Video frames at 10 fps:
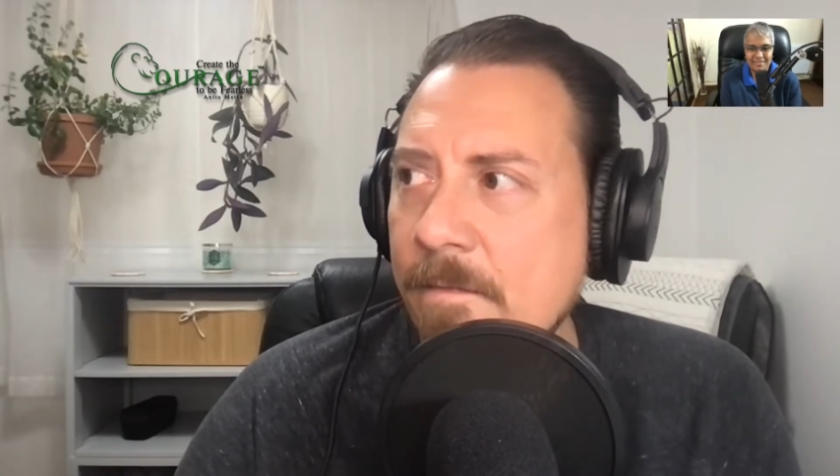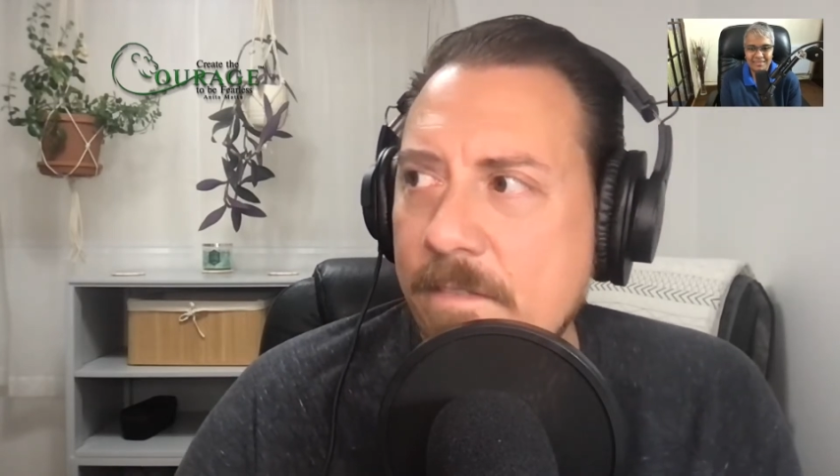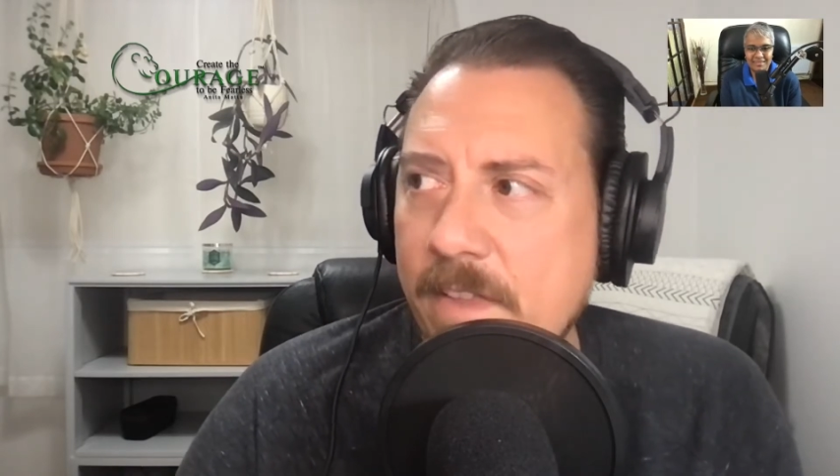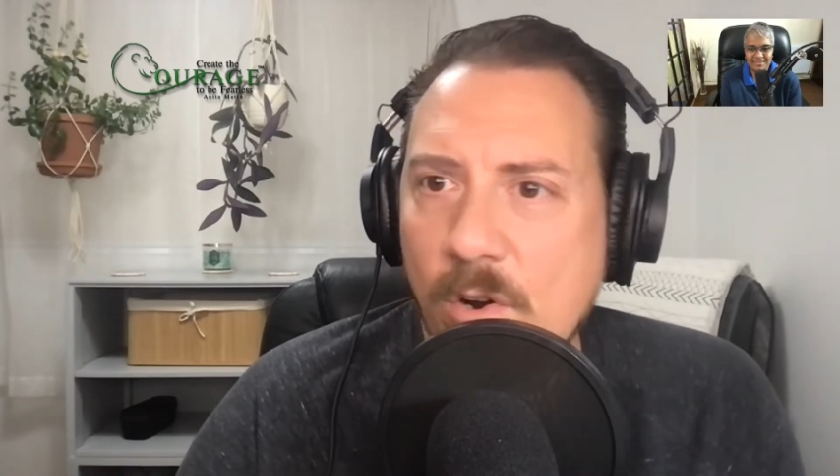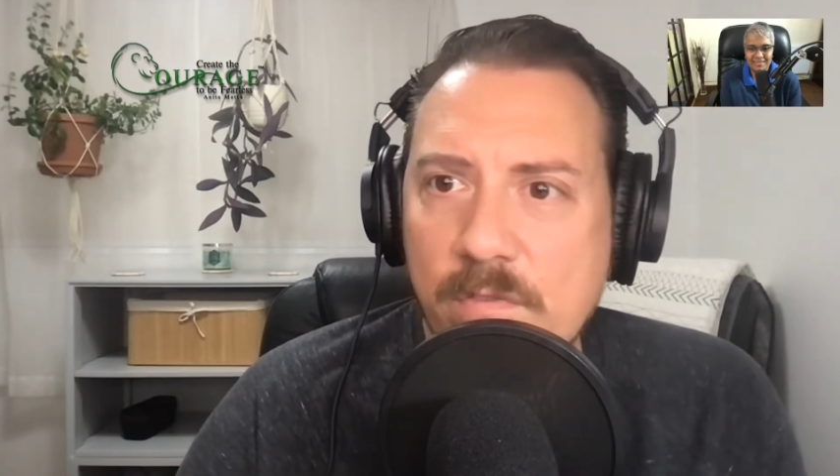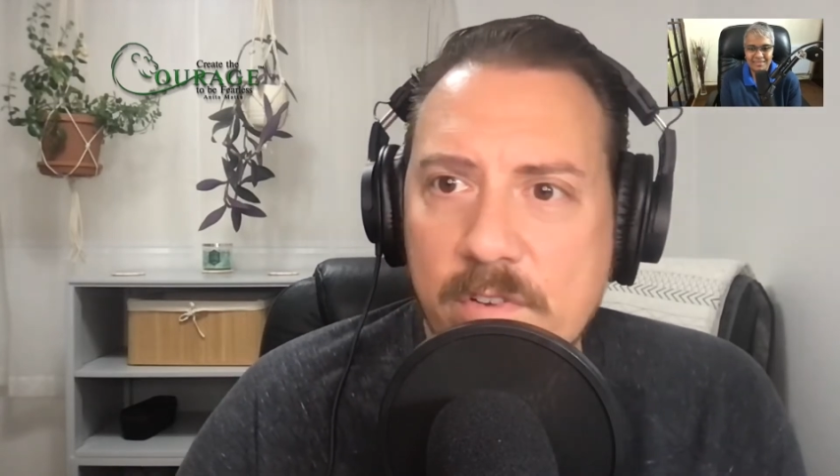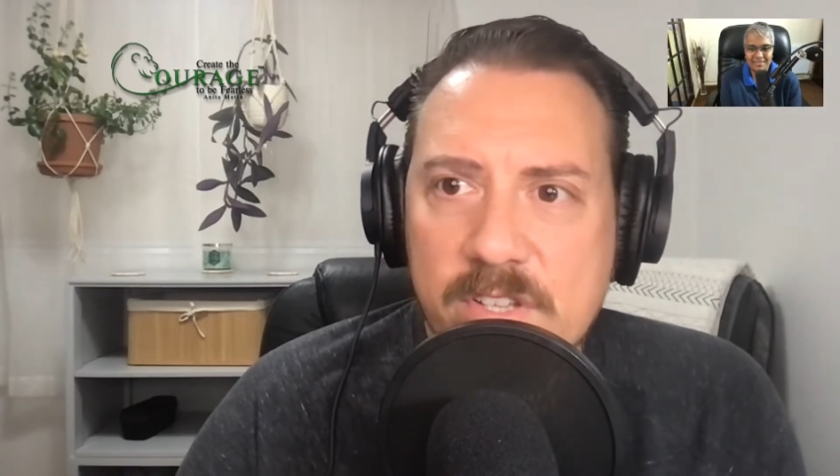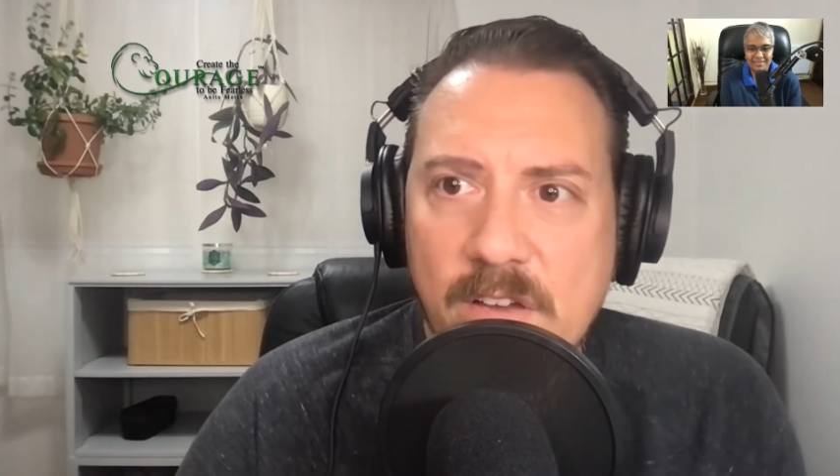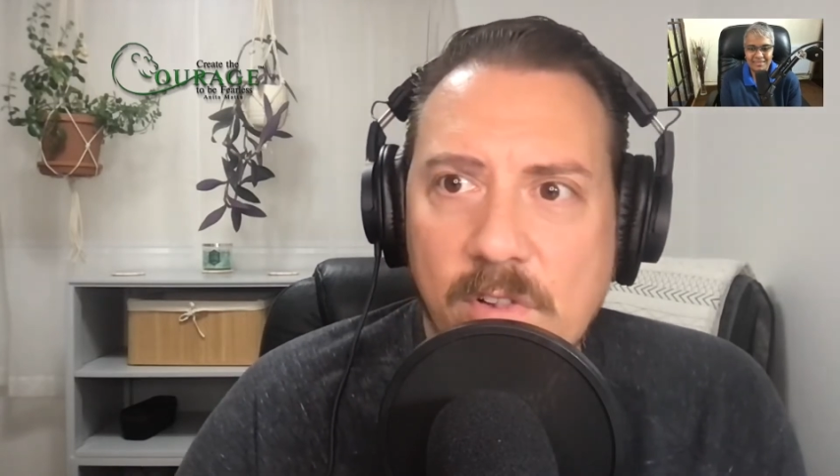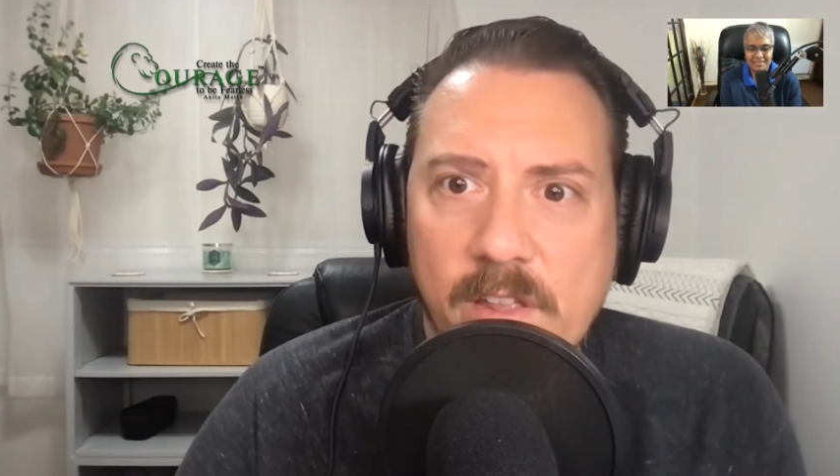then over
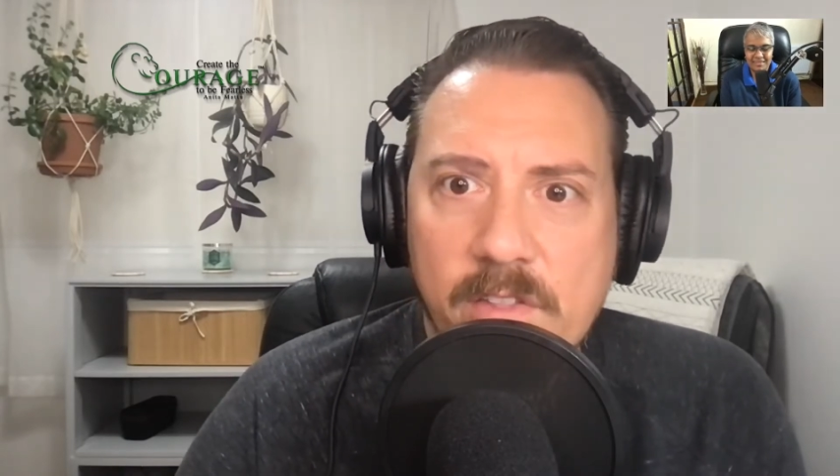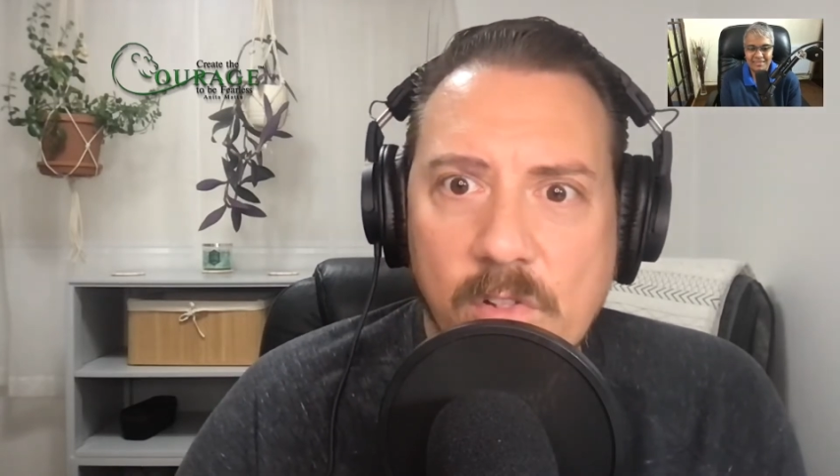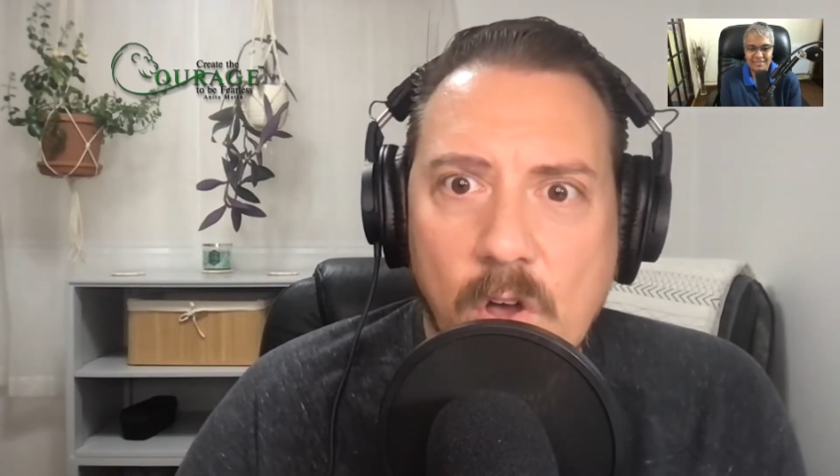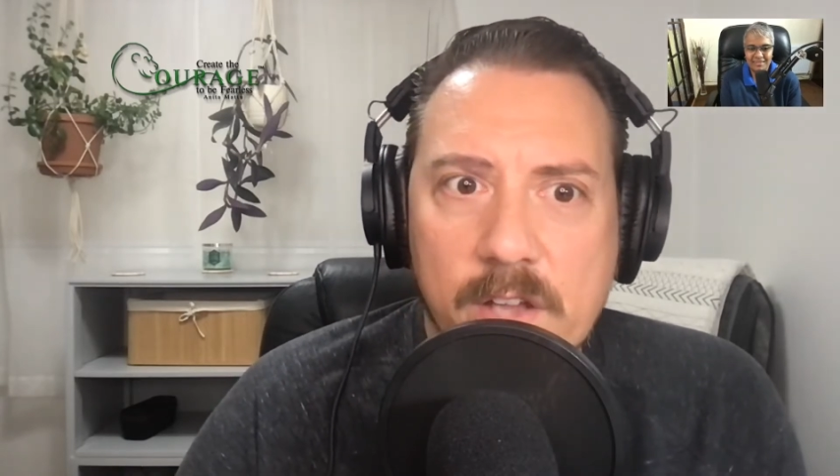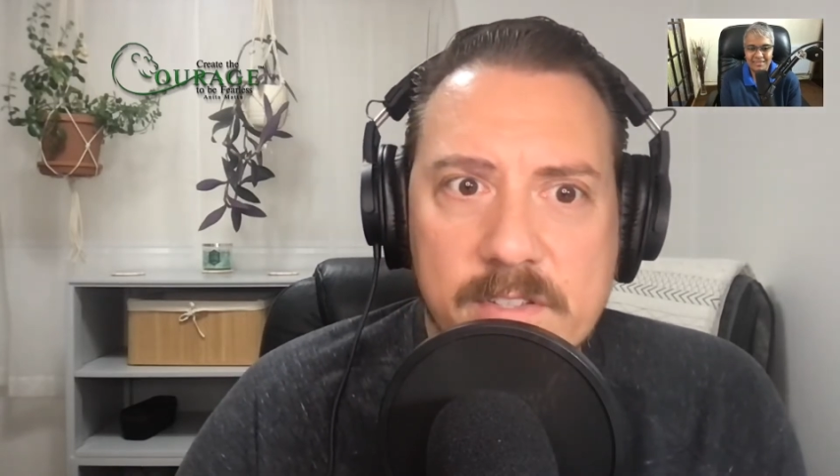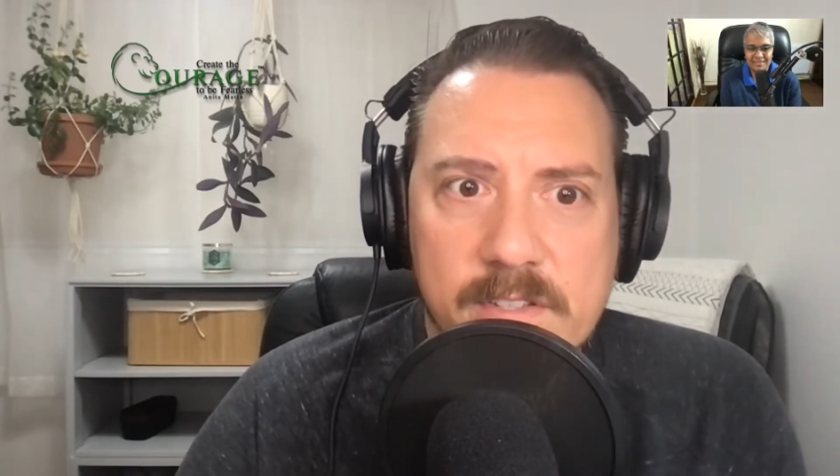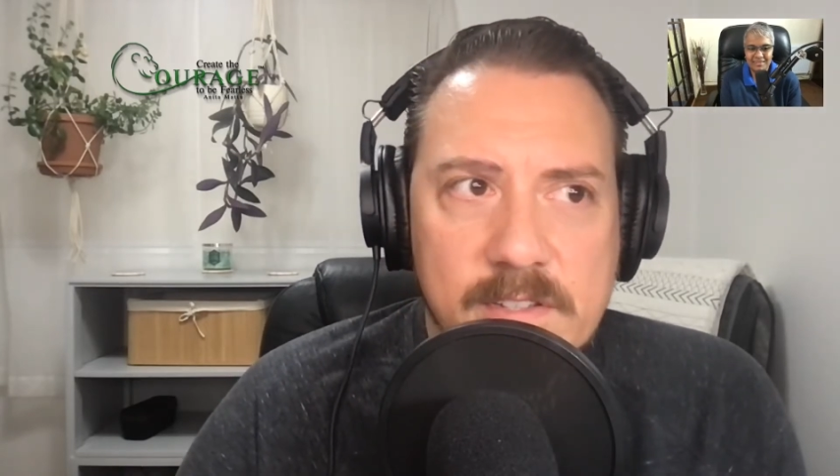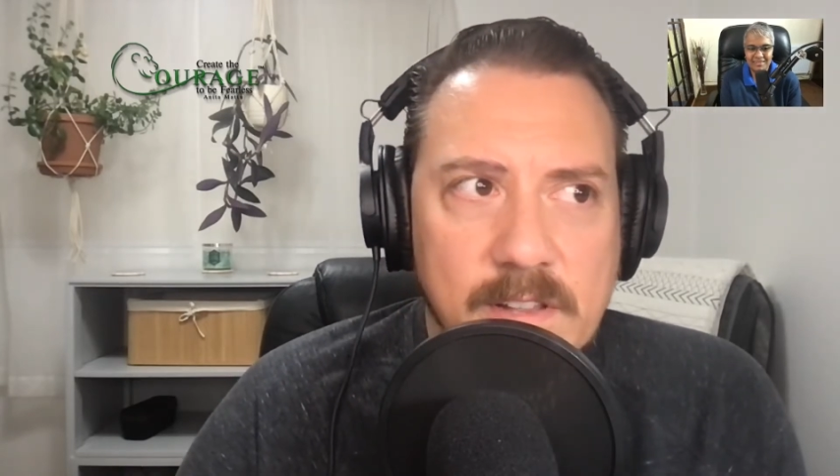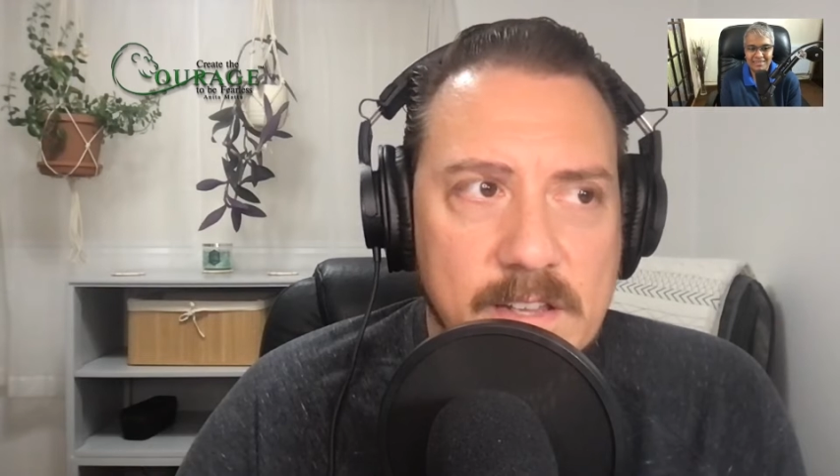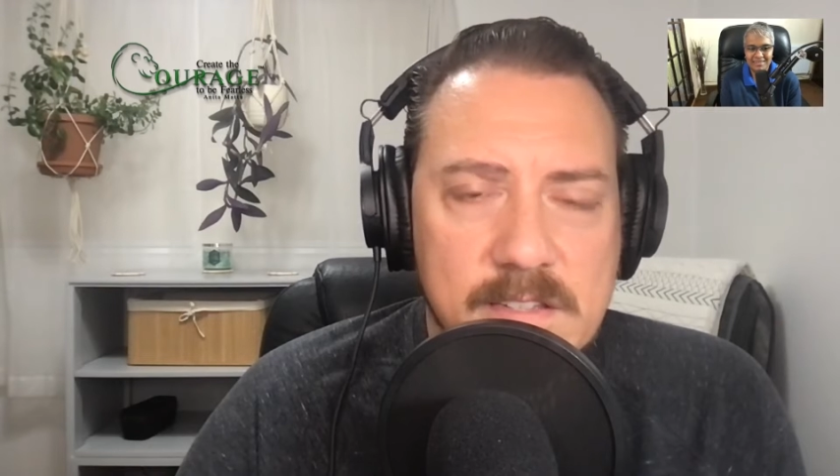several other
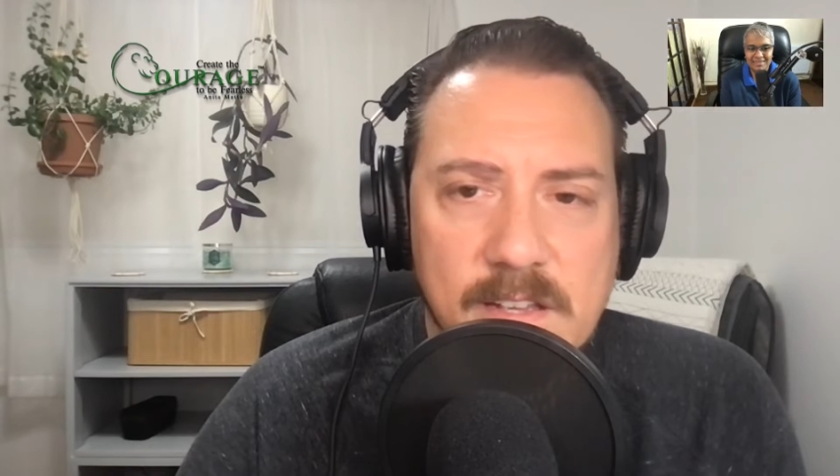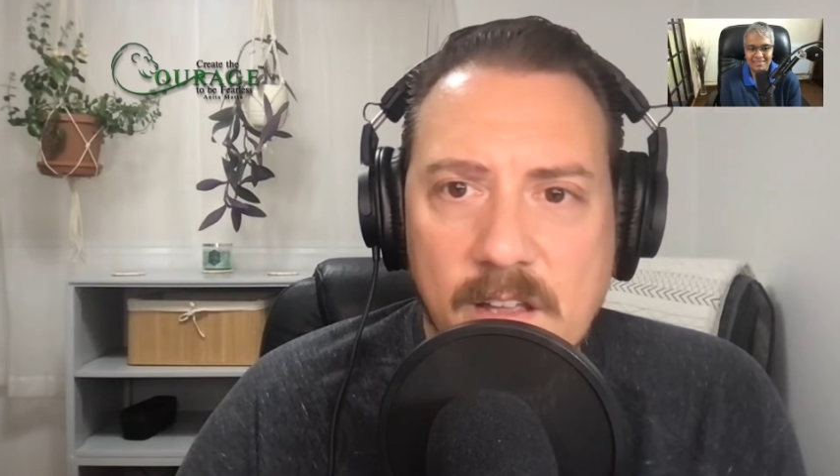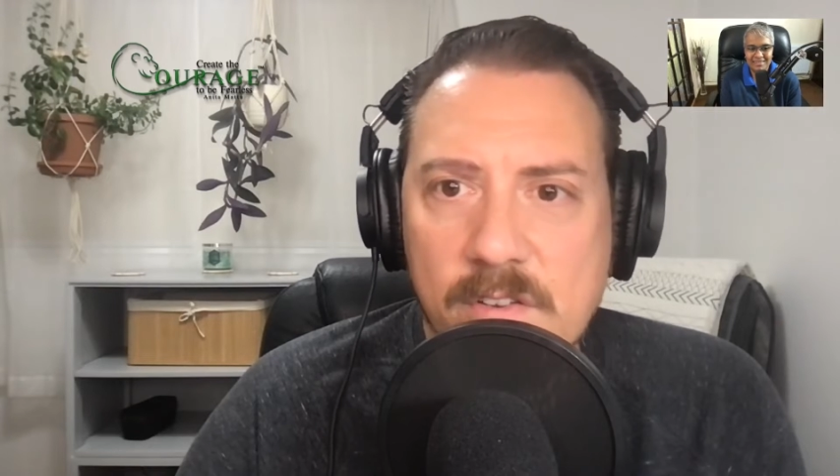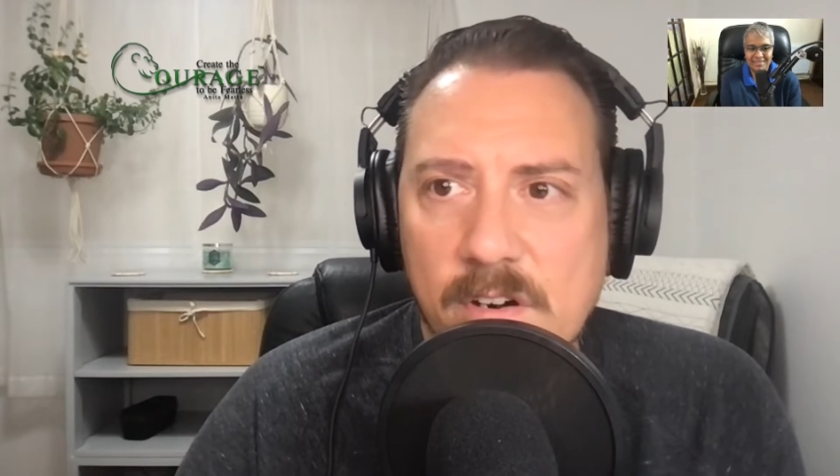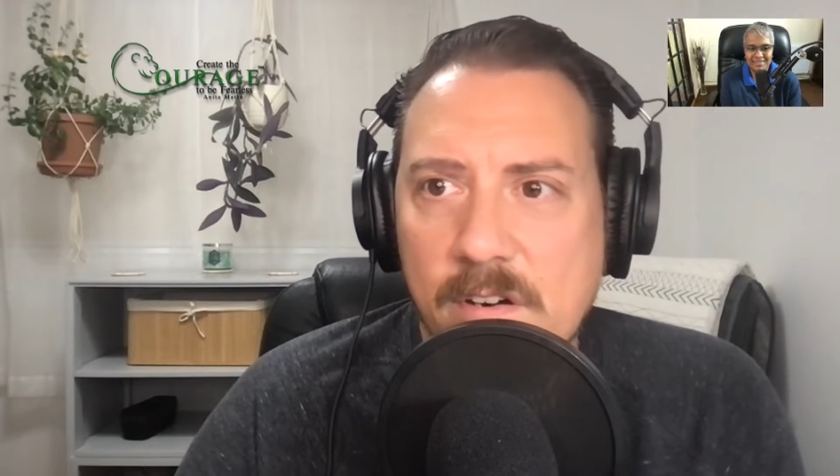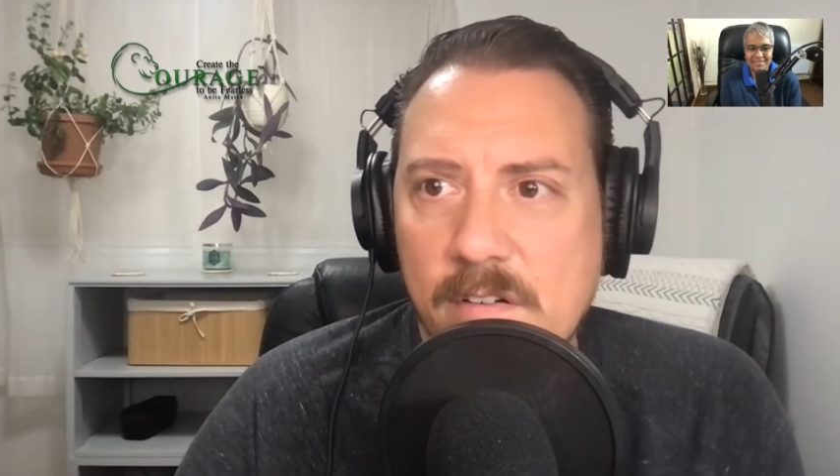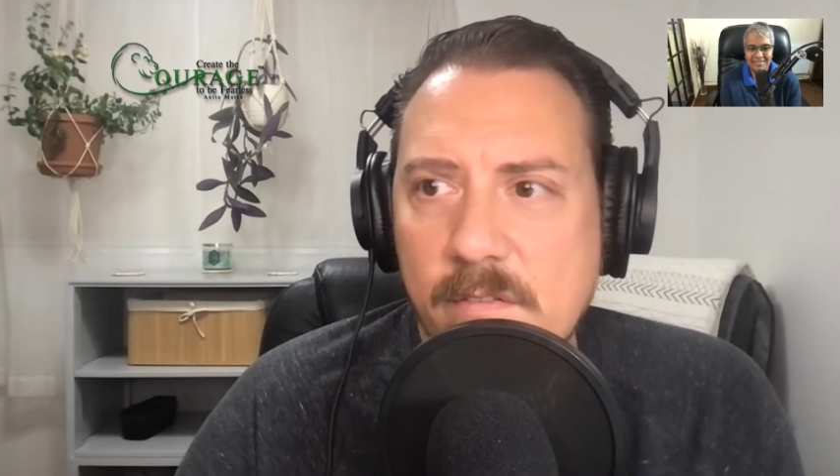losses led to other,